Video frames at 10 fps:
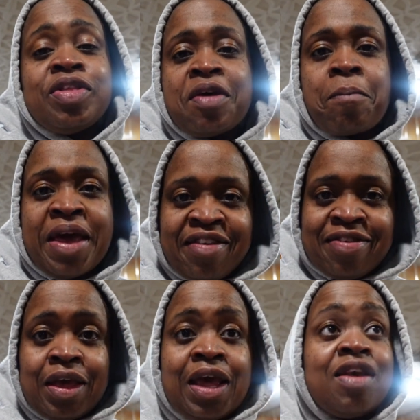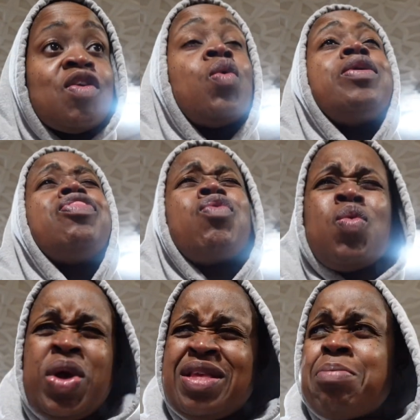it's amazing. And it's only three
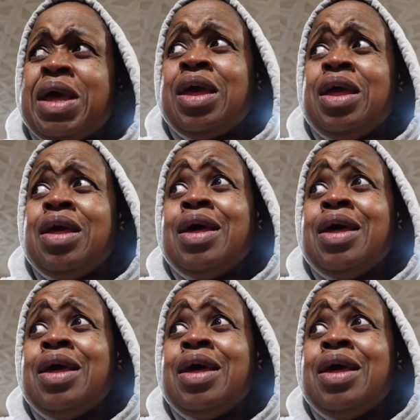weeks. I'm like,